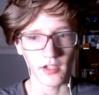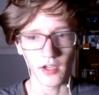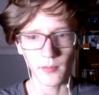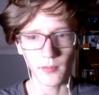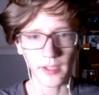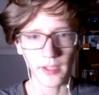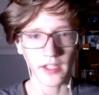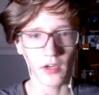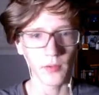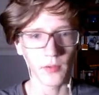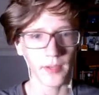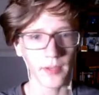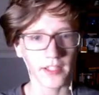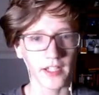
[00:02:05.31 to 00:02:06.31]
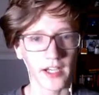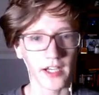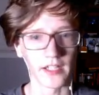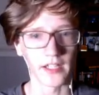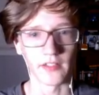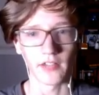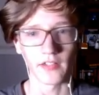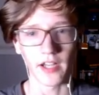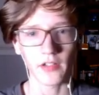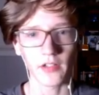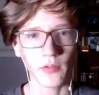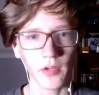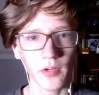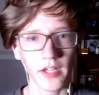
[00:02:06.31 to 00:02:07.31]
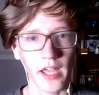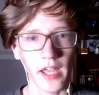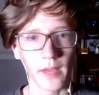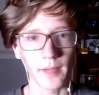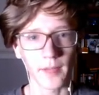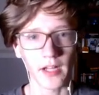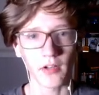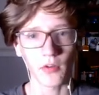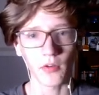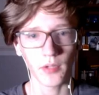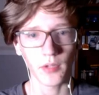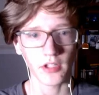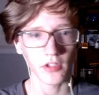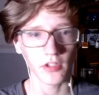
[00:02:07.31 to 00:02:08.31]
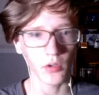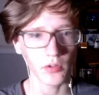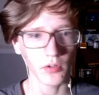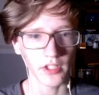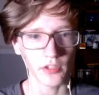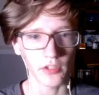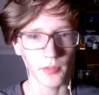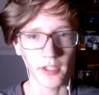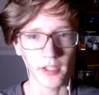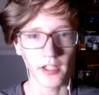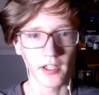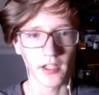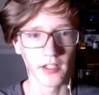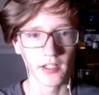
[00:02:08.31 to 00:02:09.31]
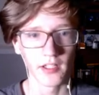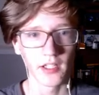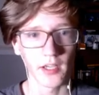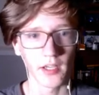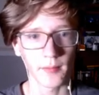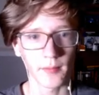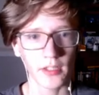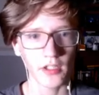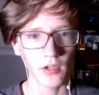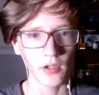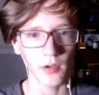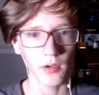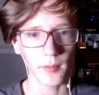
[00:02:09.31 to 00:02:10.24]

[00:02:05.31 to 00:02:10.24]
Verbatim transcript: Oh my! Oh my God! I don't know where I am, and I don't know what the goal is, but uh, I'm gonna go.